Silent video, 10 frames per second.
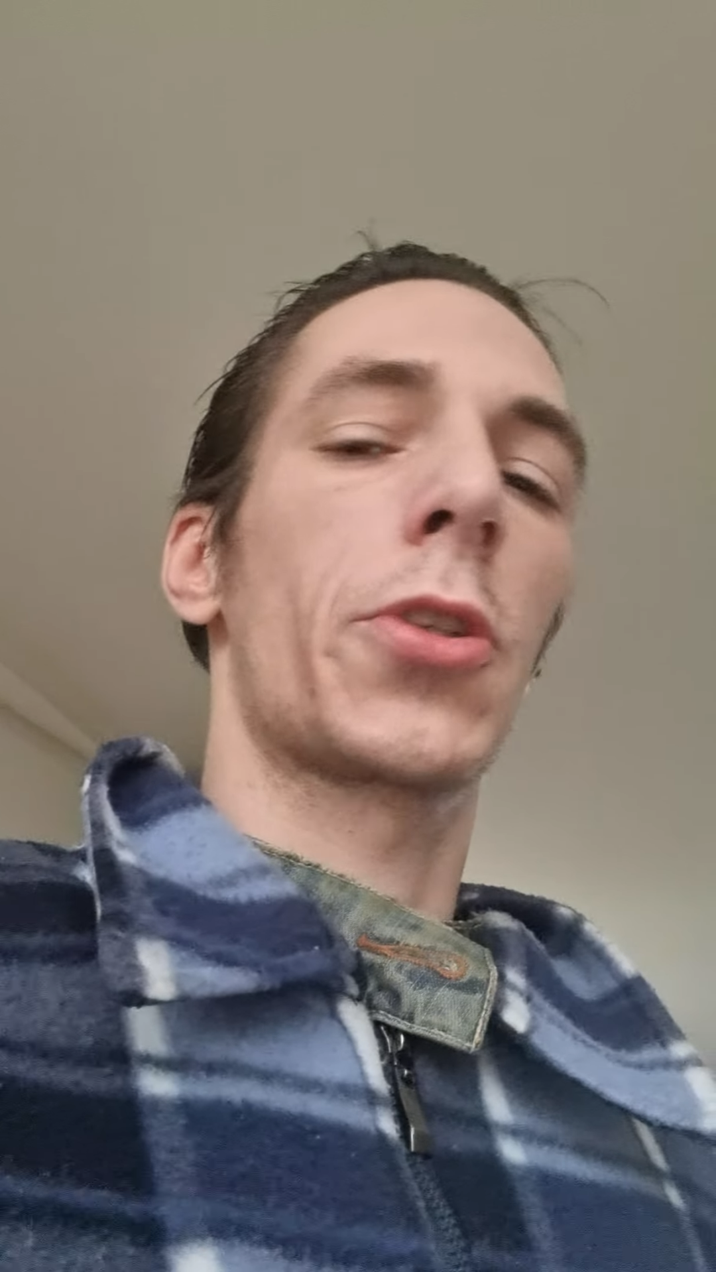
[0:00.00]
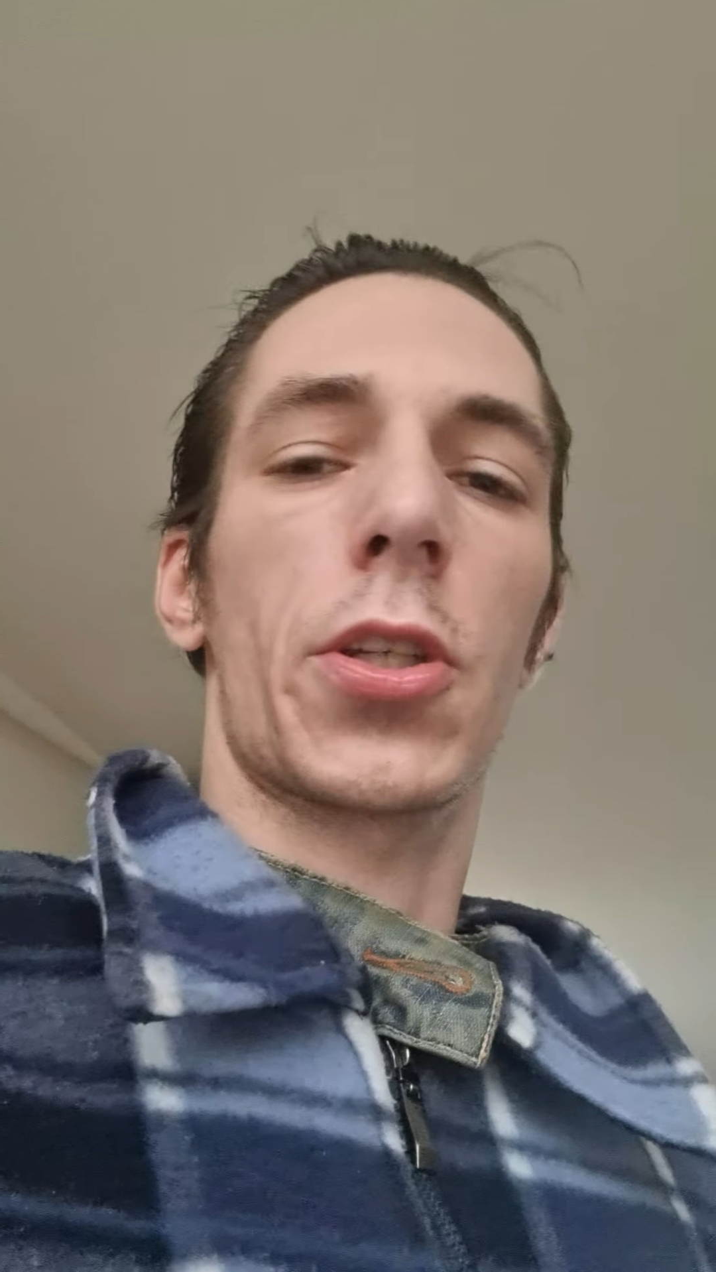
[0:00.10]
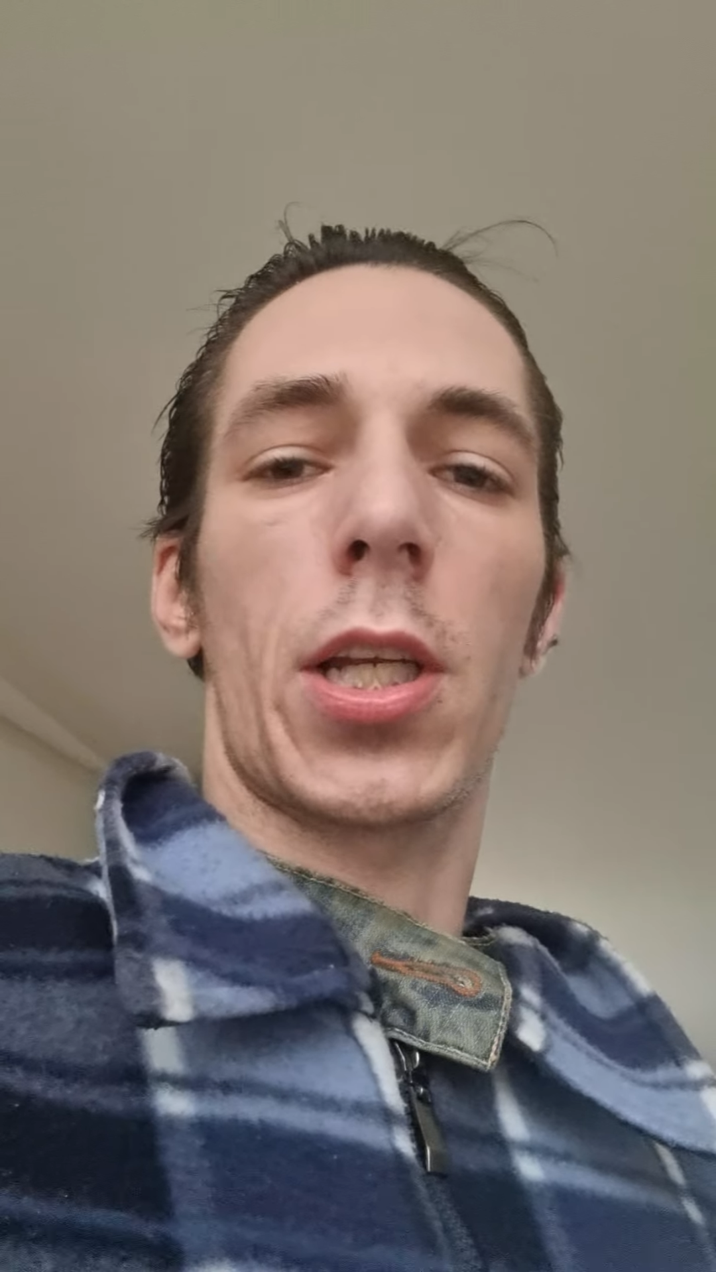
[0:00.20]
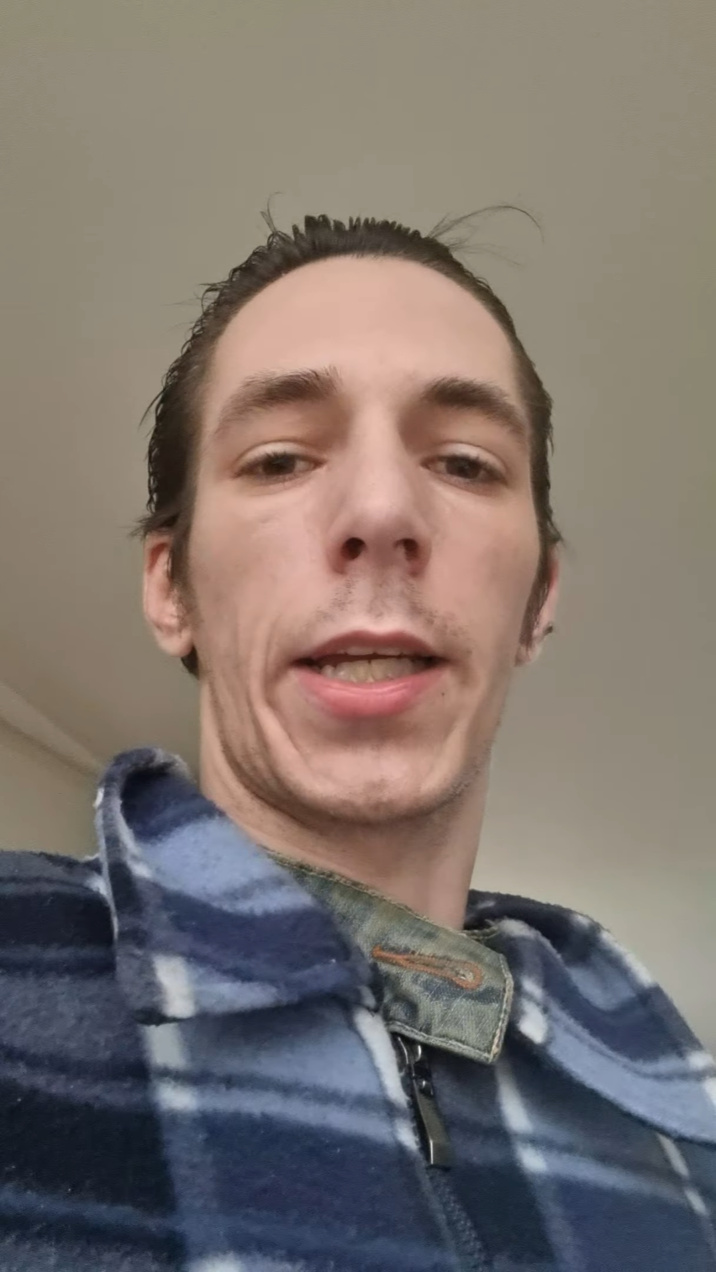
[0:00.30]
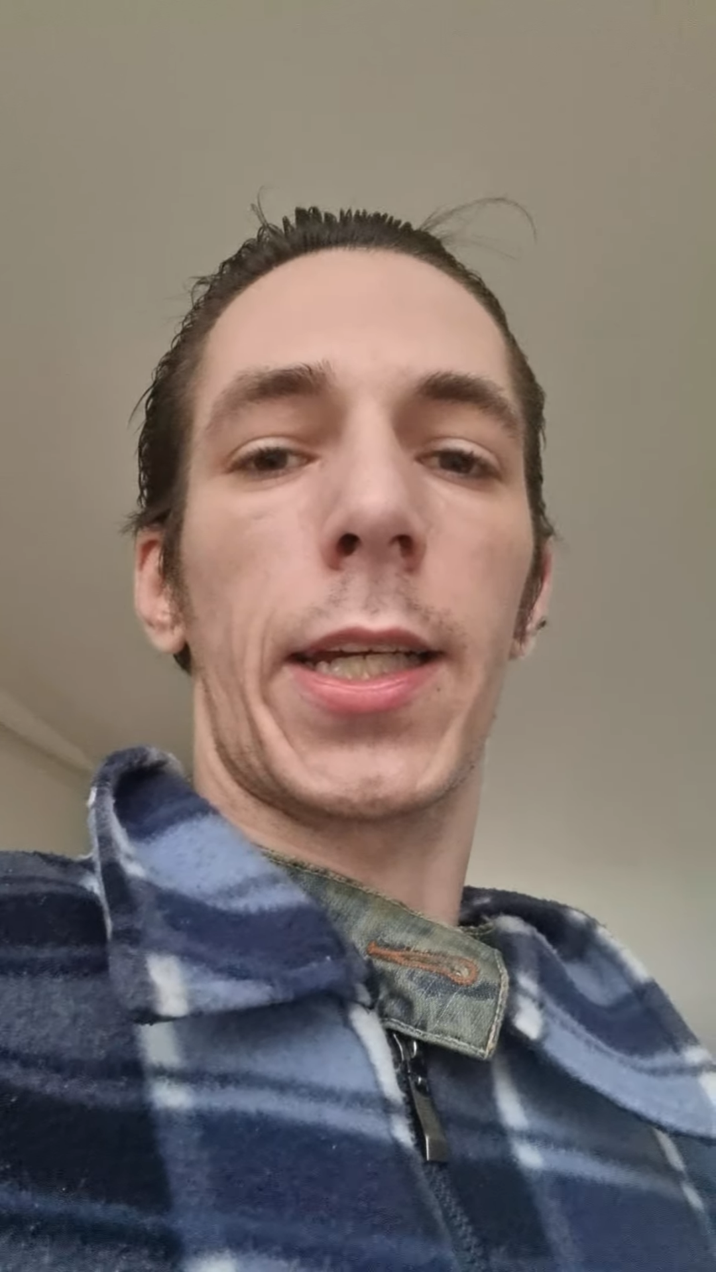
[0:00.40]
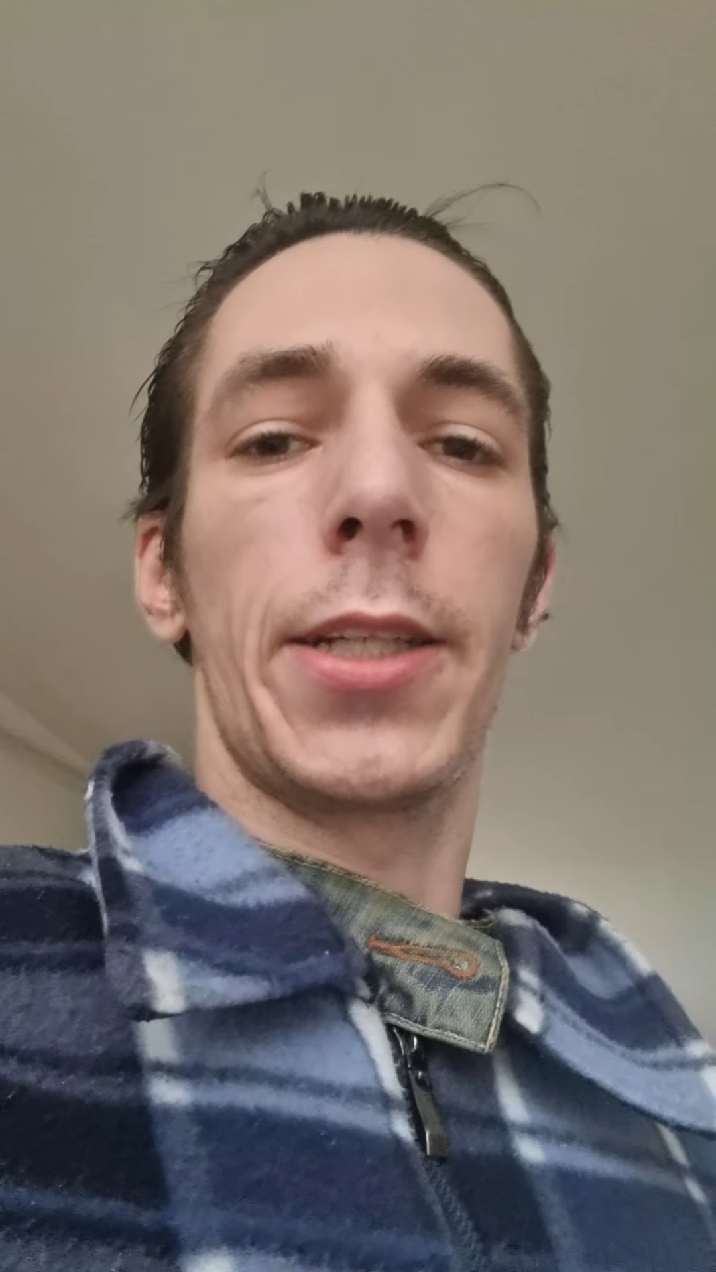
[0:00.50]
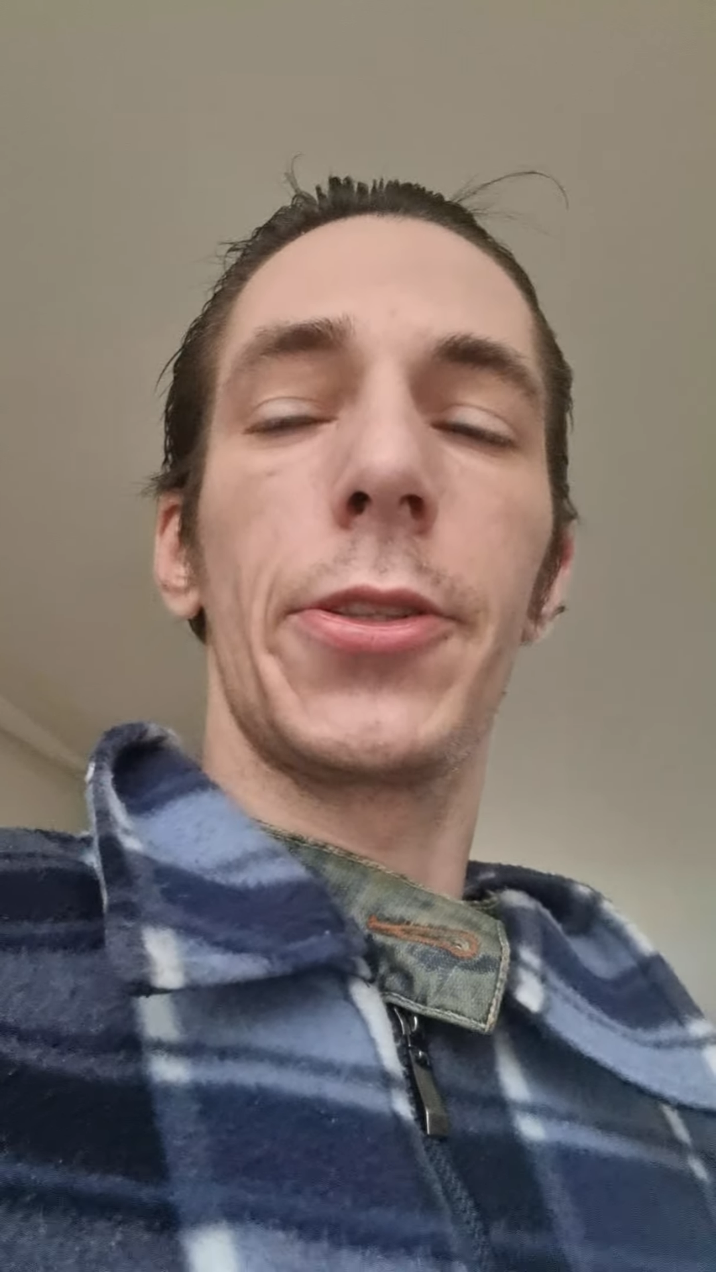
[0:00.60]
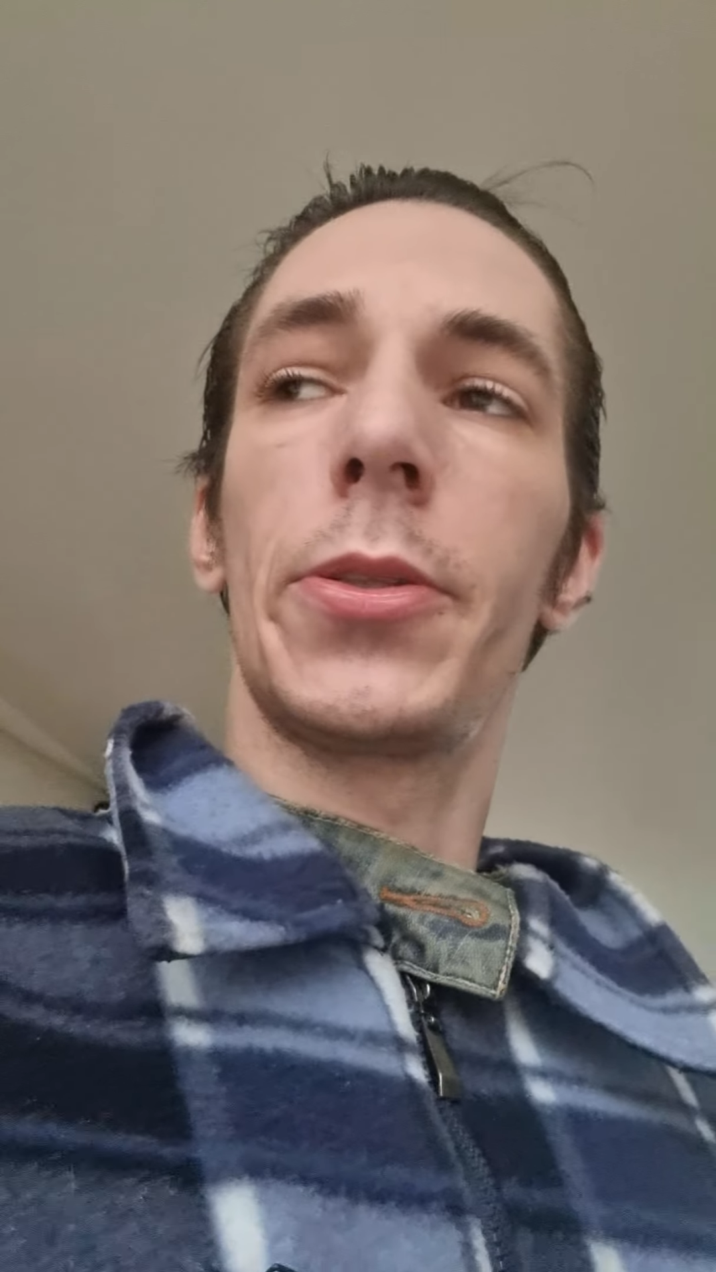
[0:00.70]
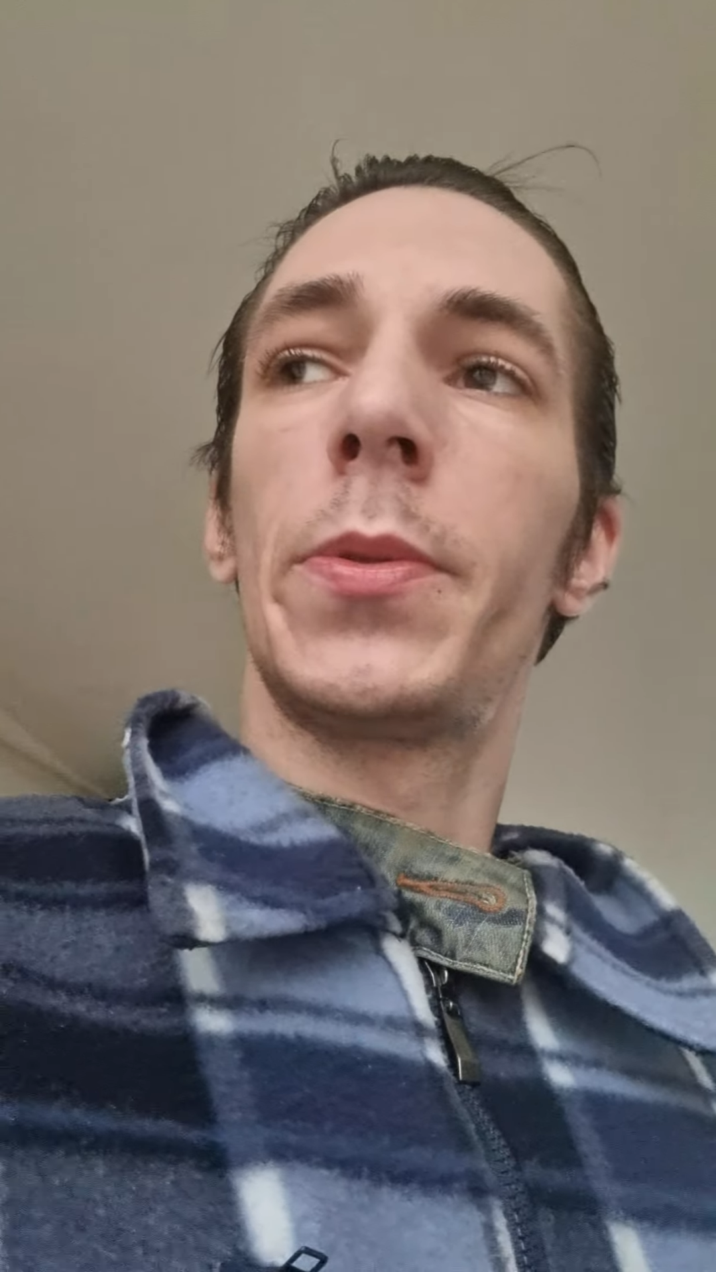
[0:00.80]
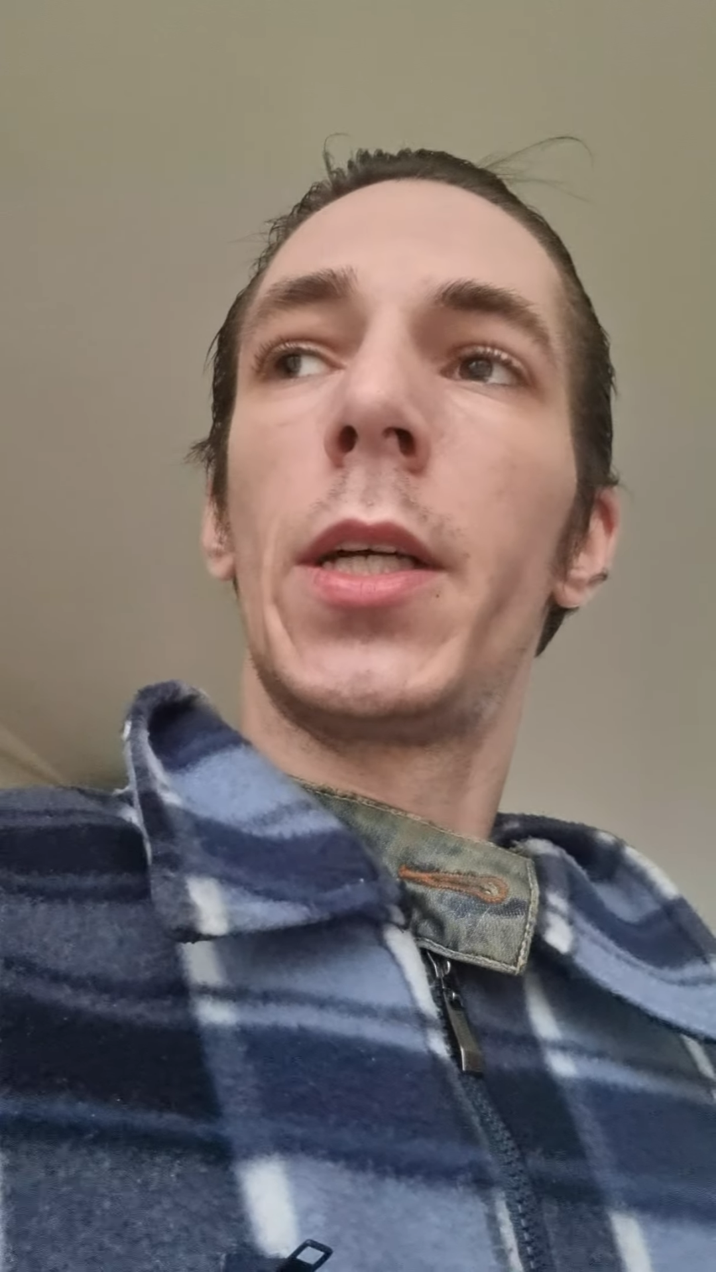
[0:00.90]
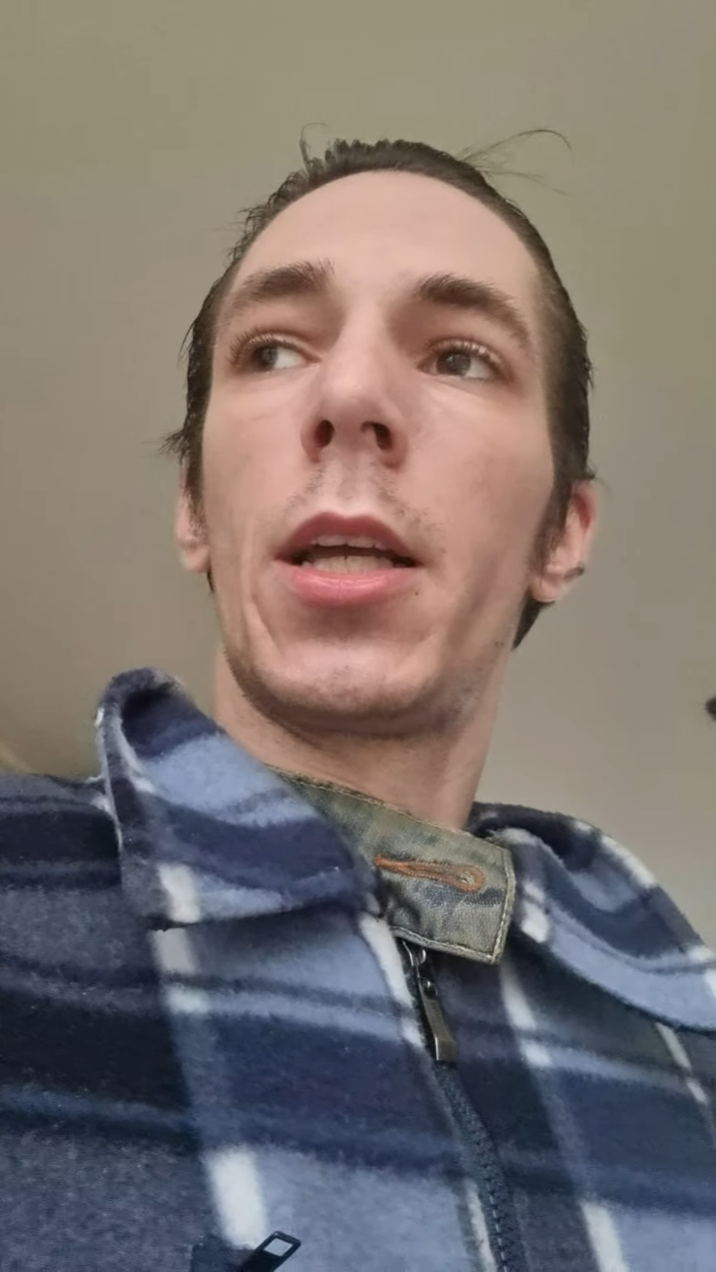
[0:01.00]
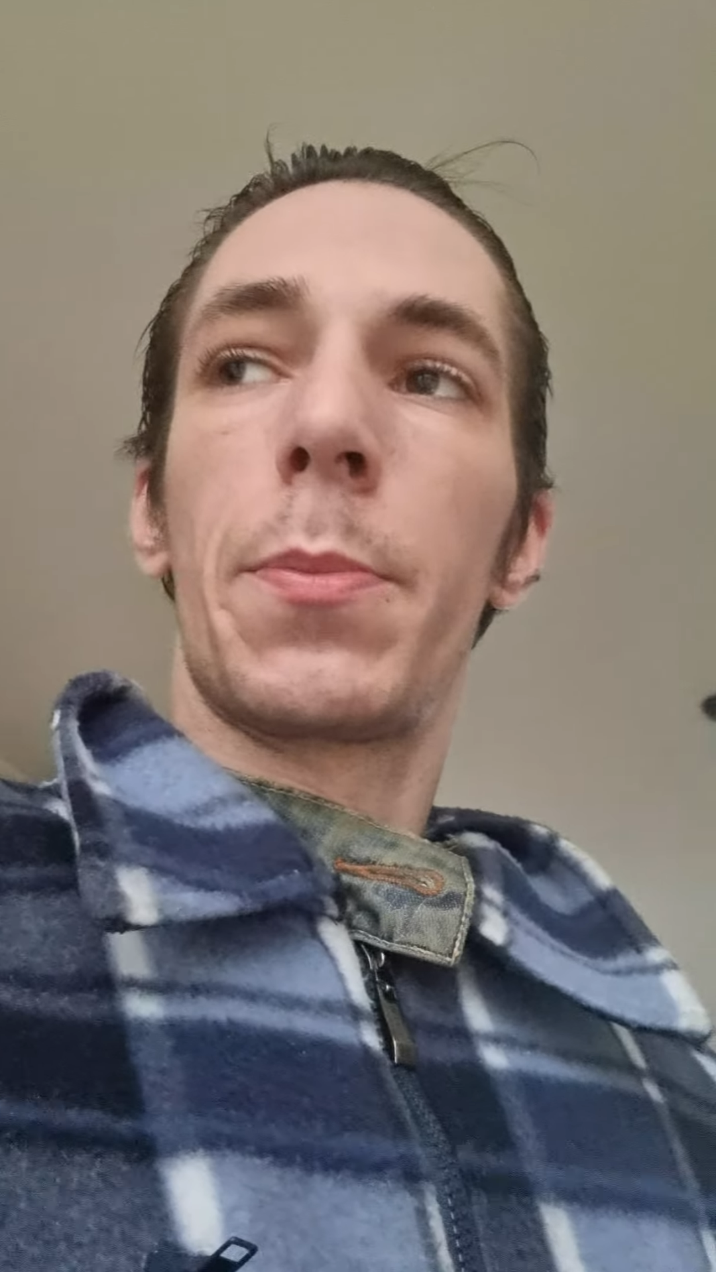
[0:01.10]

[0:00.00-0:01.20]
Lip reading: just like I do,